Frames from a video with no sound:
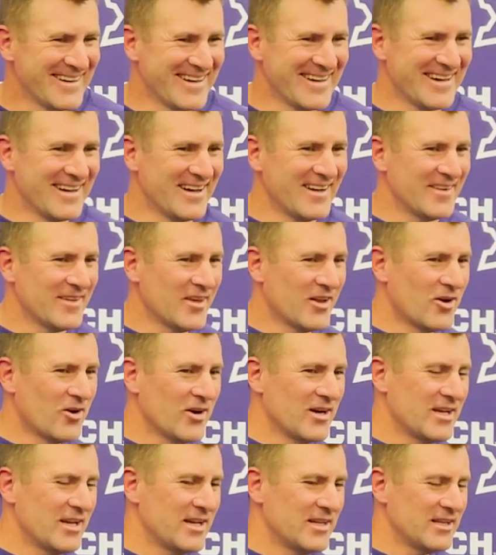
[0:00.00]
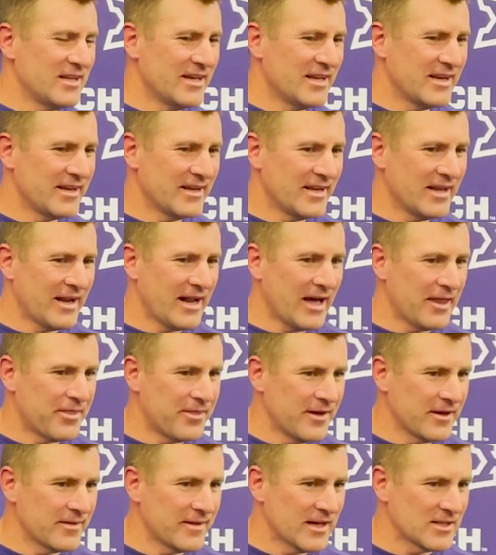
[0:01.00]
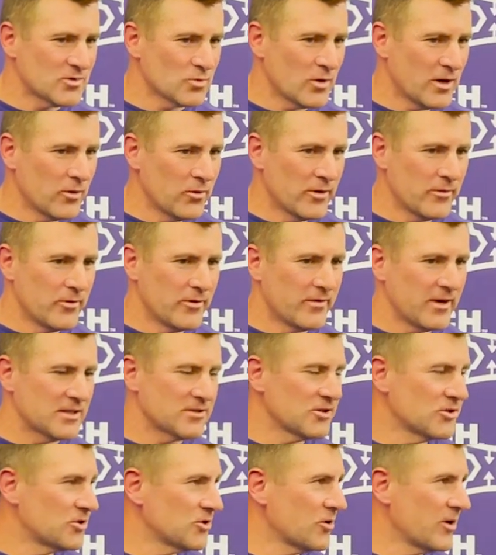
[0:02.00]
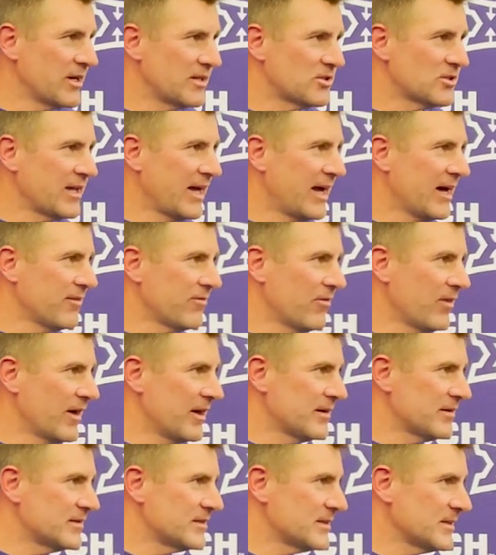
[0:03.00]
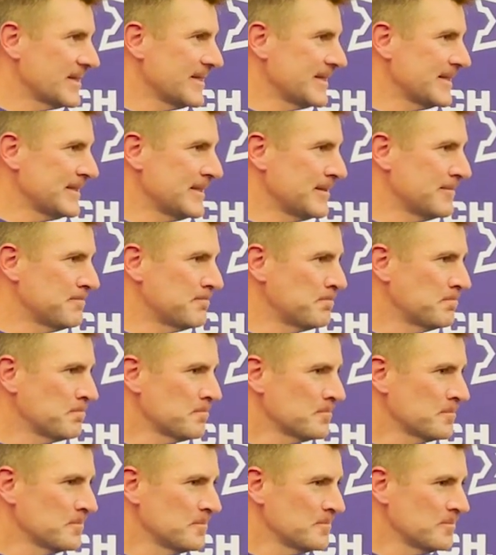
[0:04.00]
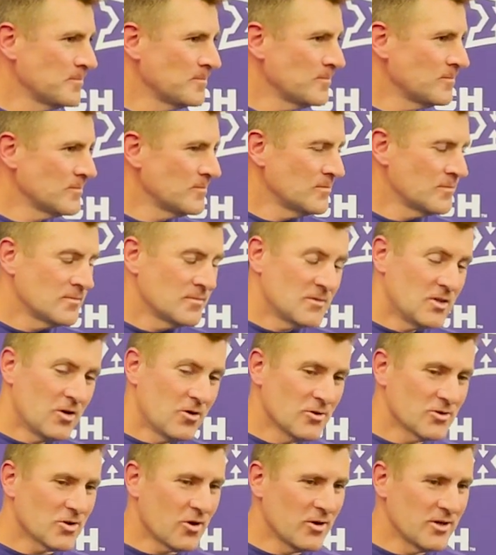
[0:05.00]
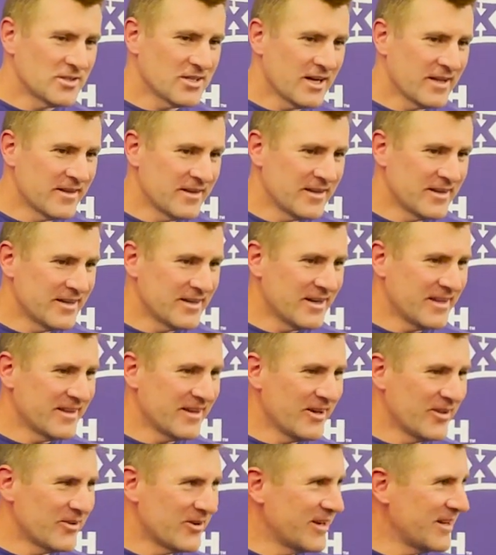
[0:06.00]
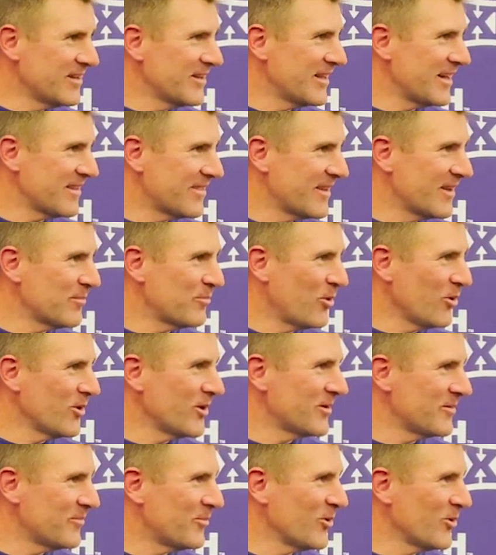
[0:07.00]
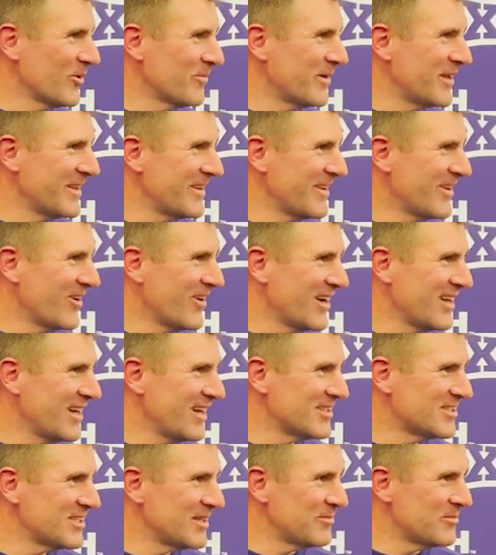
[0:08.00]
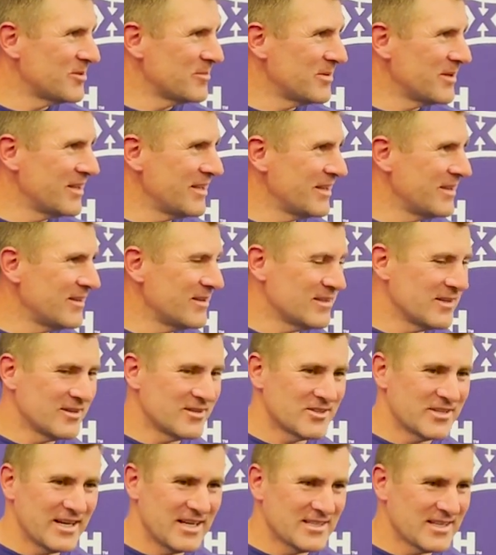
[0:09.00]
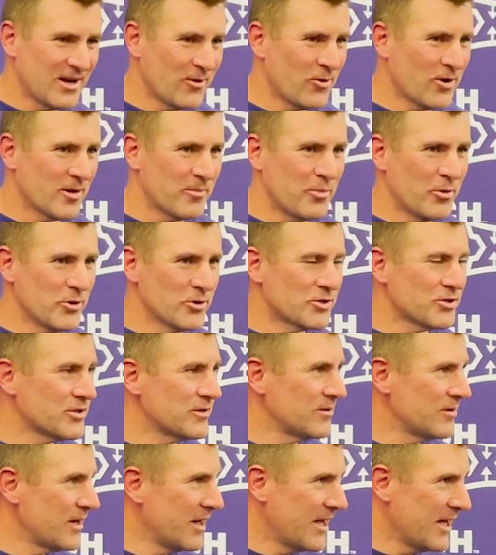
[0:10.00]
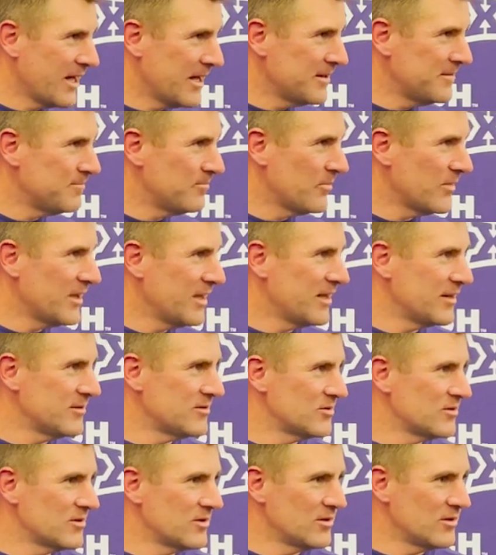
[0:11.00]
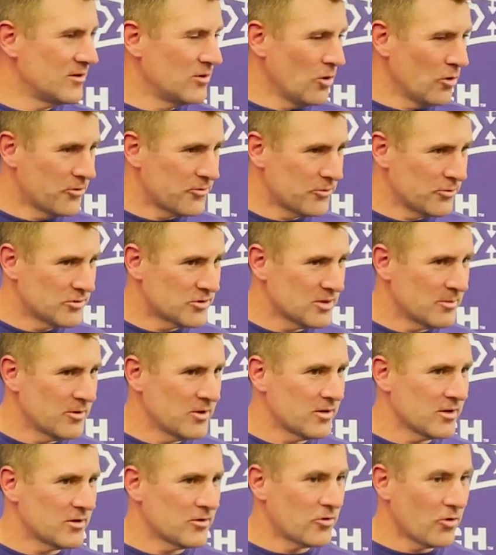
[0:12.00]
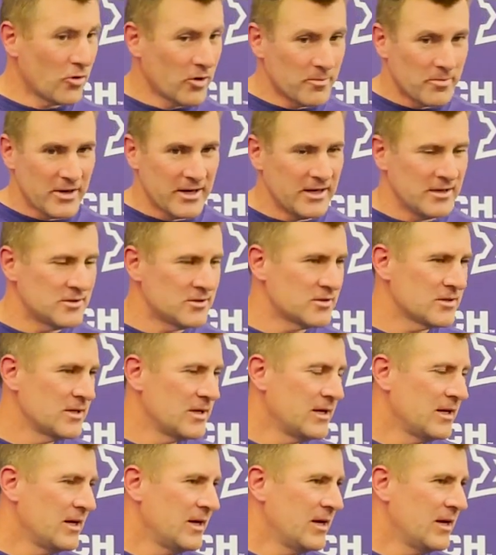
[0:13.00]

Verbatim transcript: uh, you know, it, and, and I think that's why we, have got such a great staff that, um, you know, is always on the on the other end of that thing, pulling pulling me. You know, I, I seem to be. There's days I want to push ahead and go through some of the growing pains,